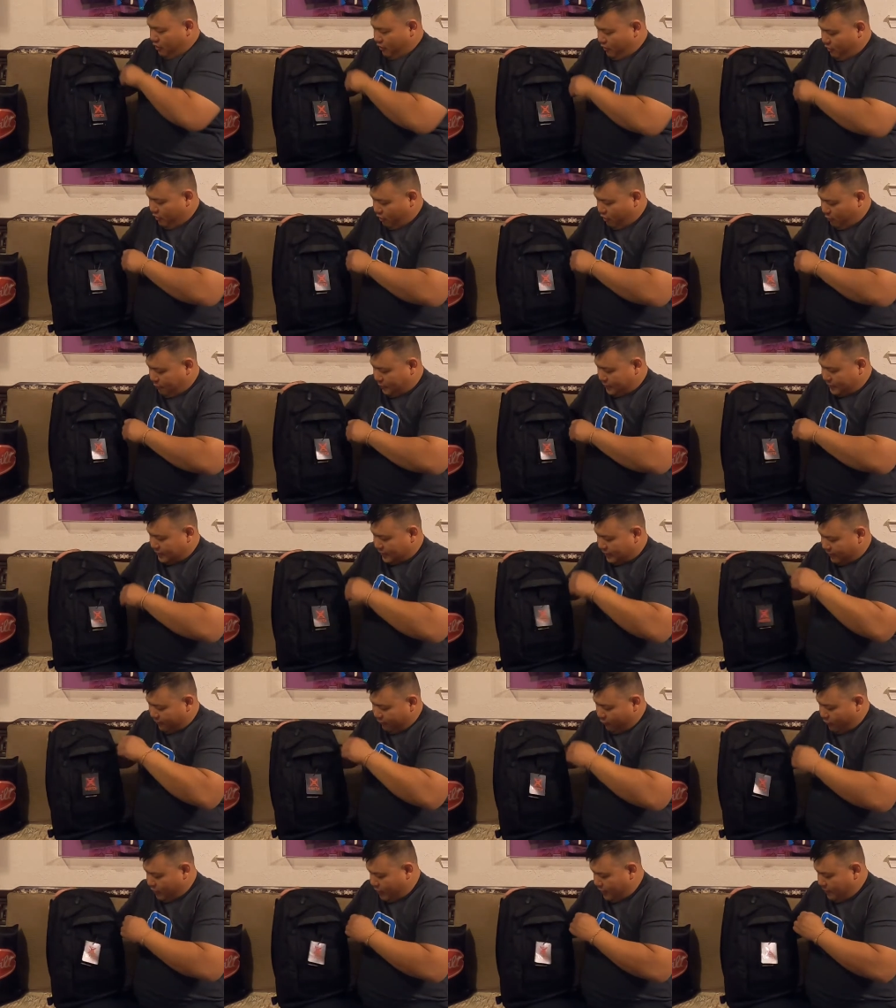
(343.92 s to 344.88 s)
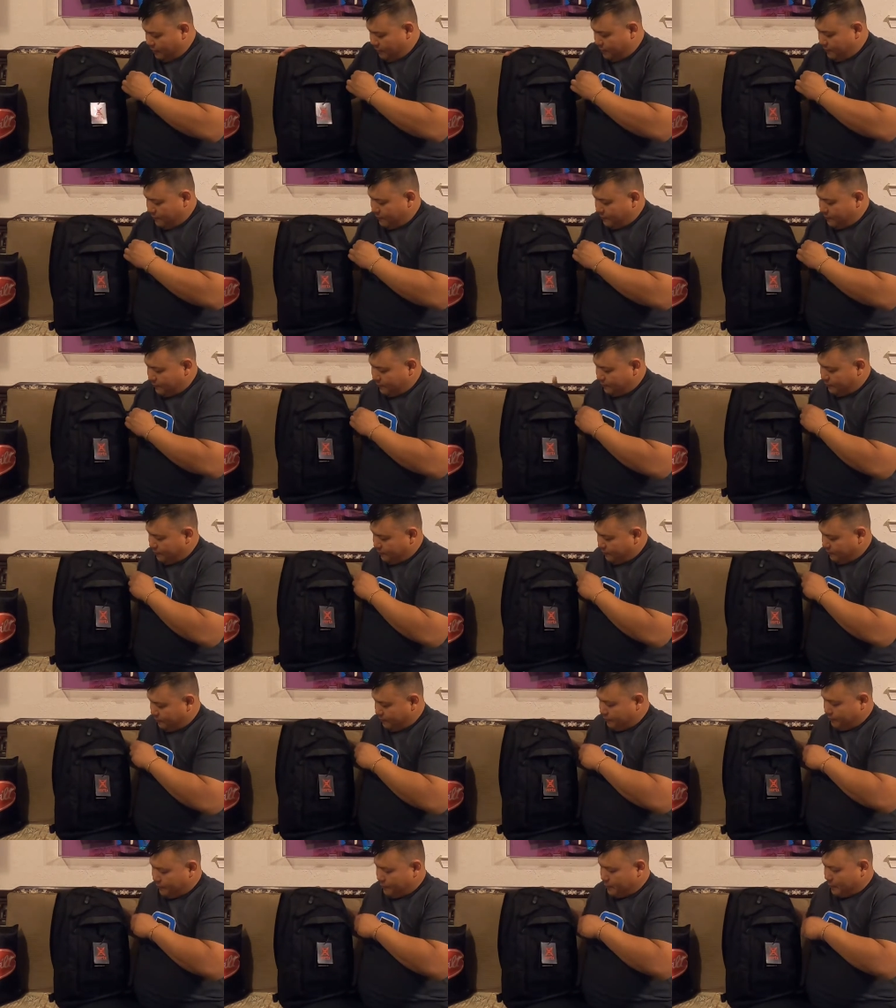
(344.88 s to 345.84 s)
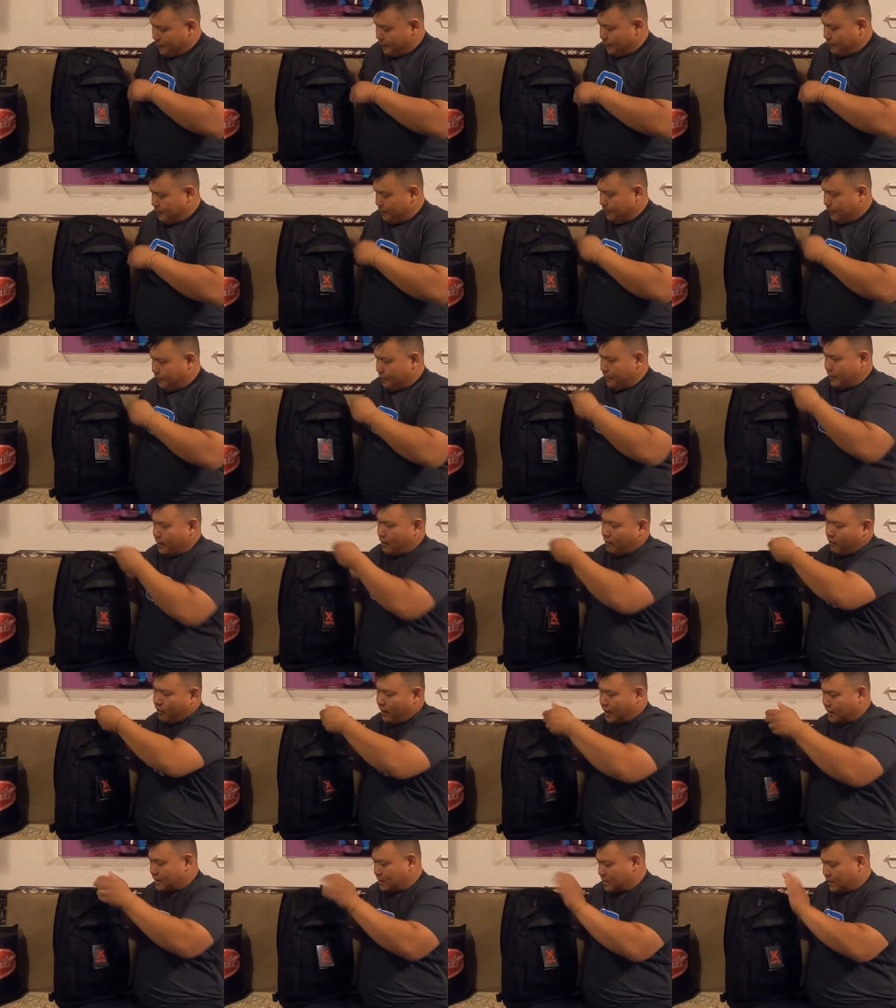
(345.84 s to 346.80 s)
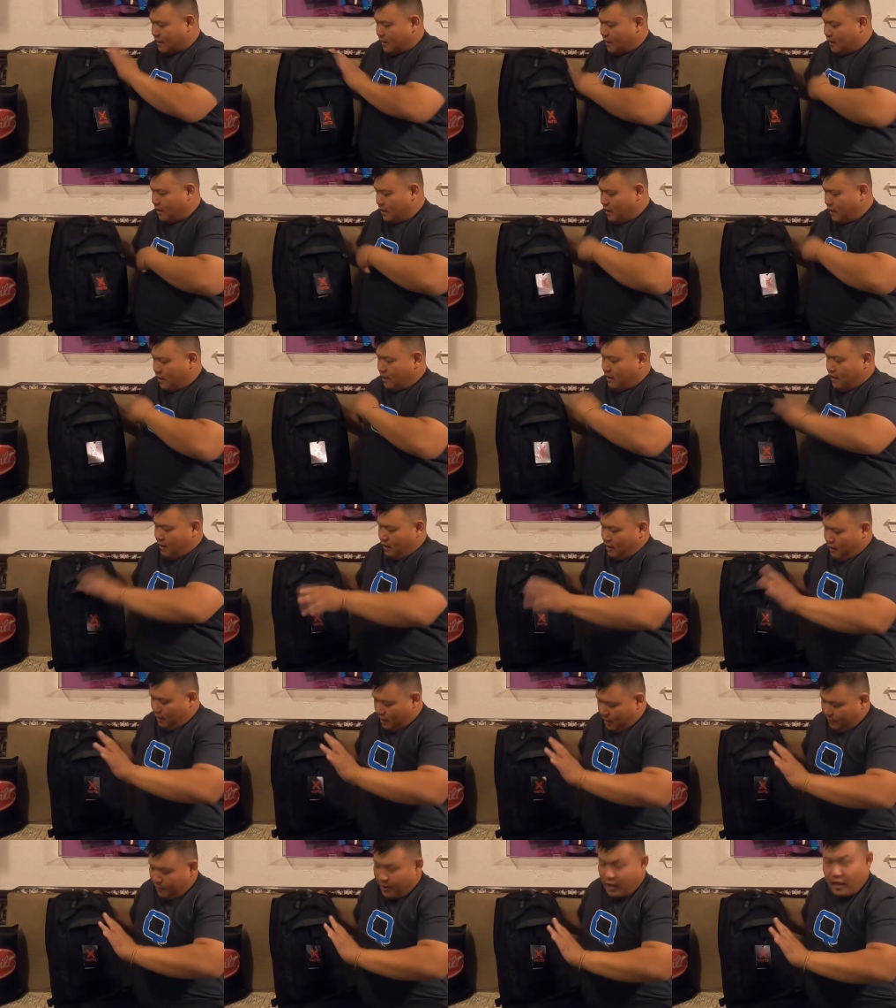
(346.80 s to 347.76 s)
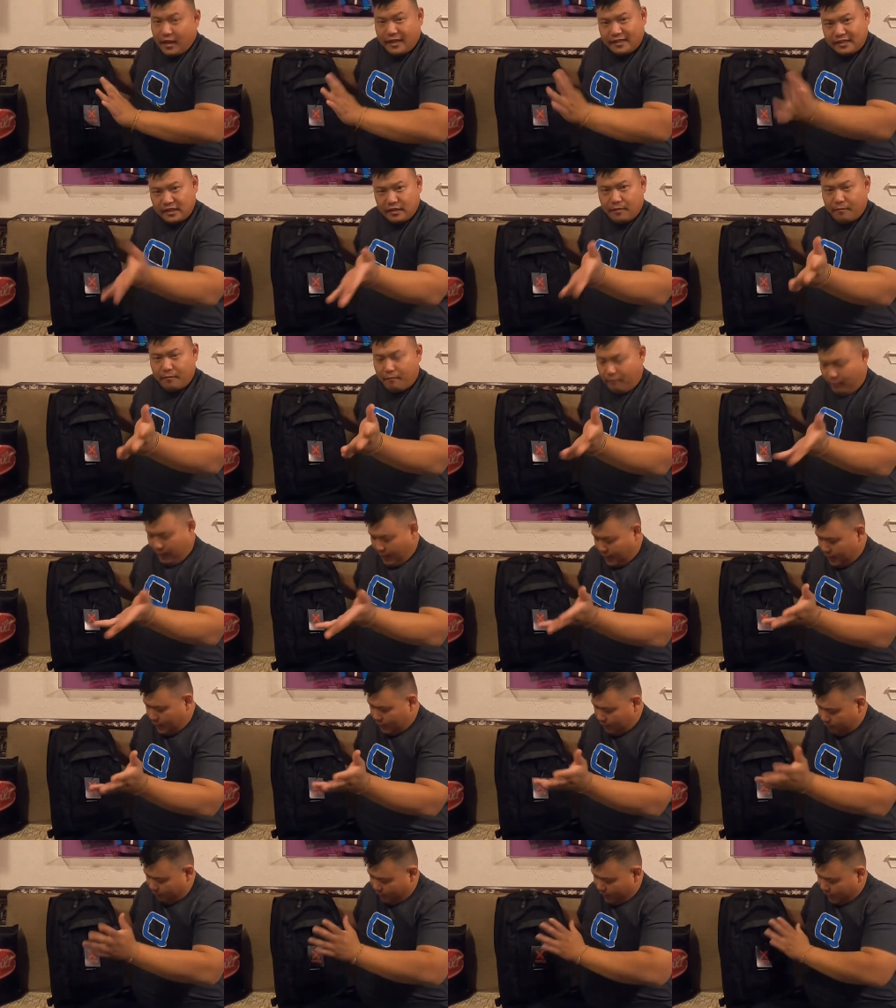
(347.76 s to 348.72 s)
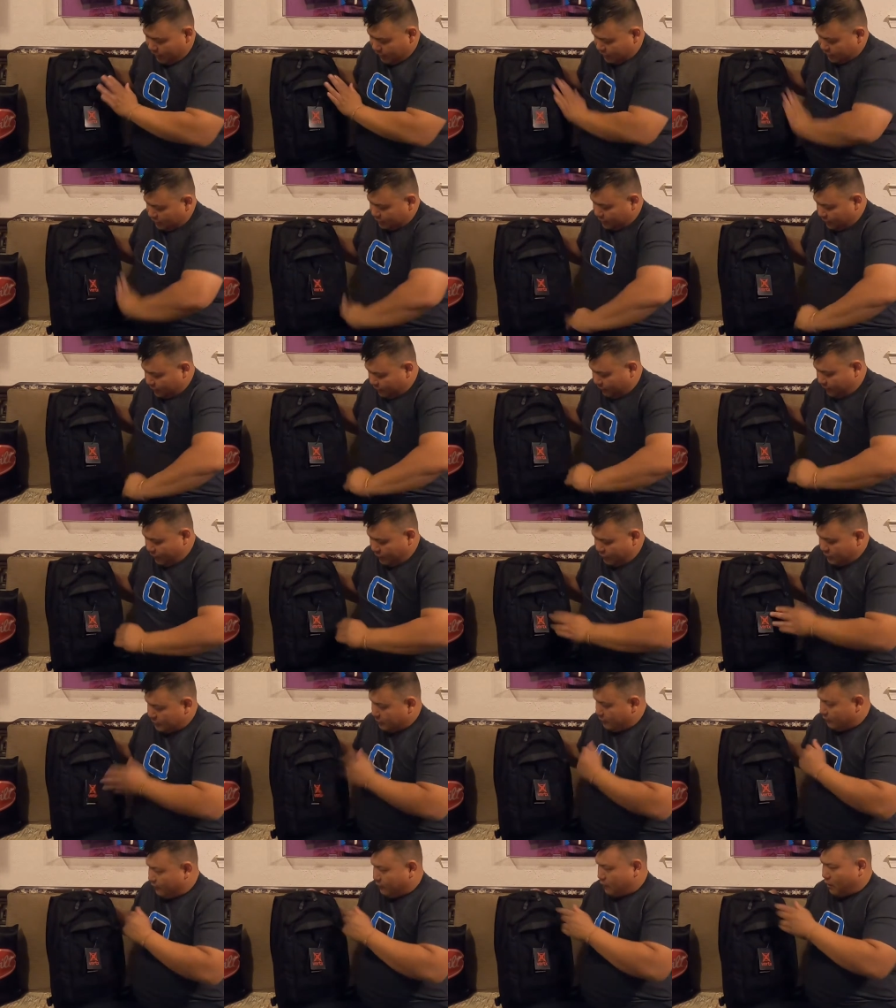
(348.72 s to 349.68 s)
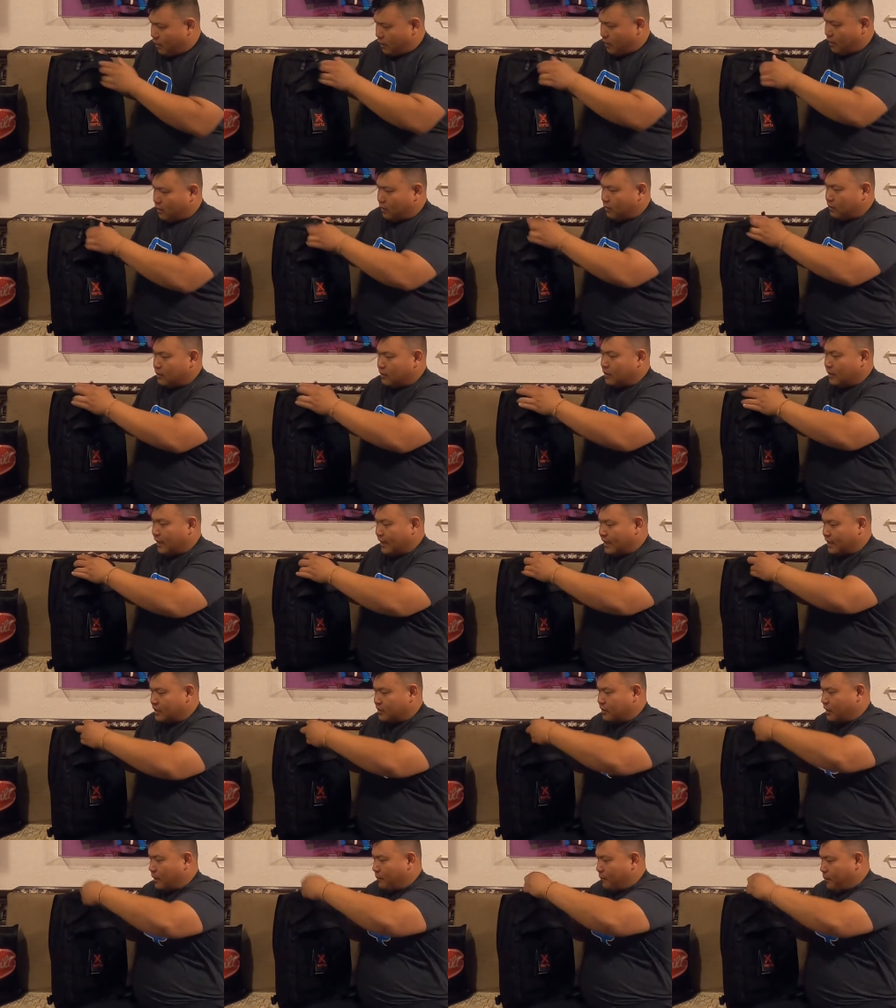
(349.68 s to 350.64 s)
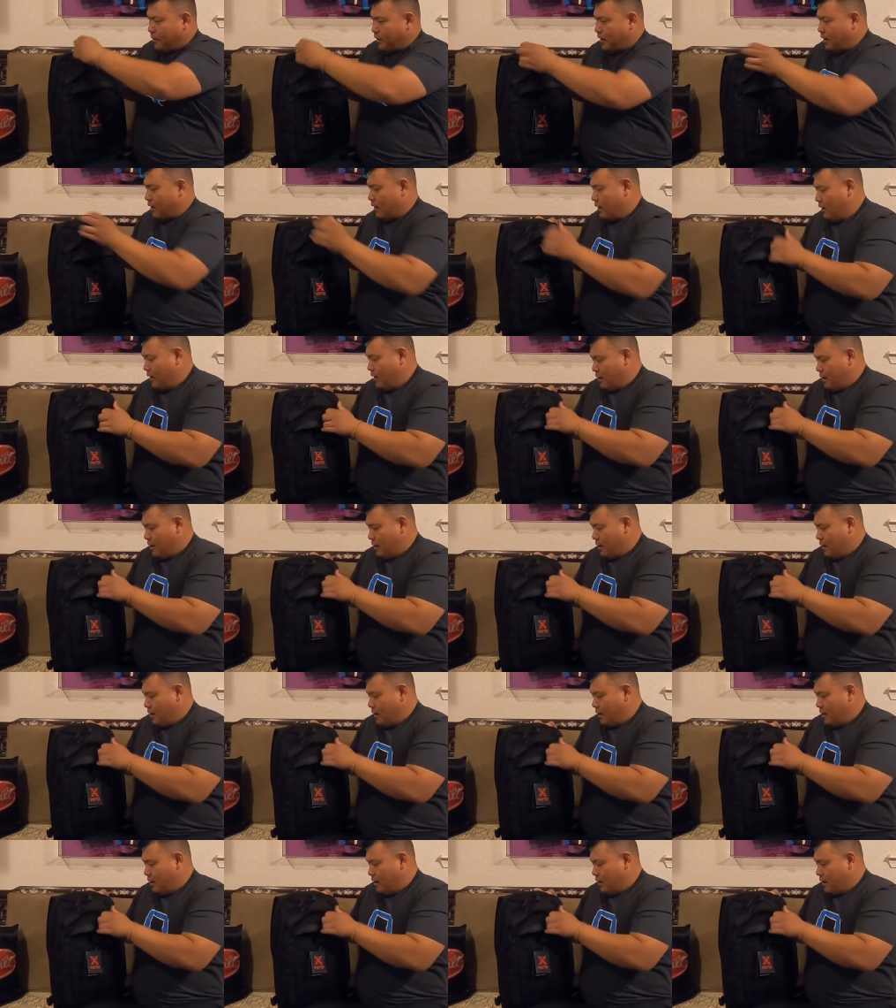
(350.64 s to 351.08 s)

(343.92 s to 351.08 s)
It opens halfway. Well, actually, let me get to the main objective first before I get to that part.